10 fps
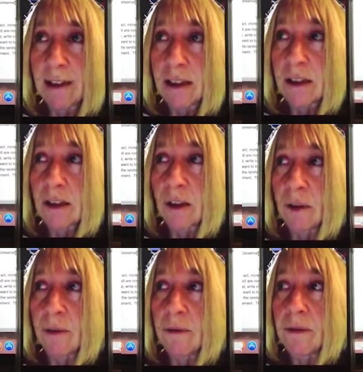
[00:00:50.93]

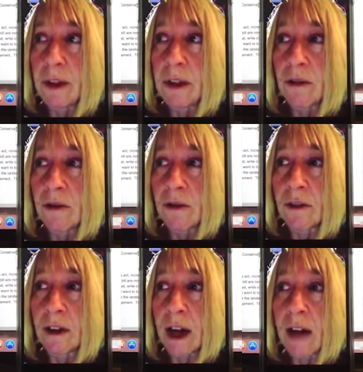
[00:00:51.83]
So
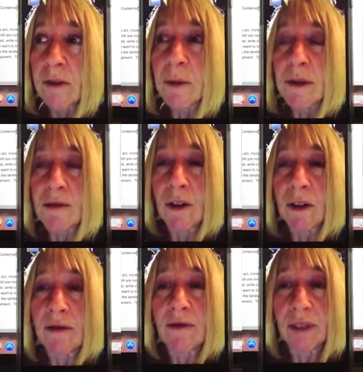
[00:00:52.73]
you have to be very
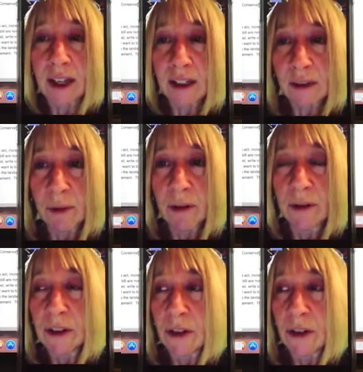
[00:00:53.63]
flexible.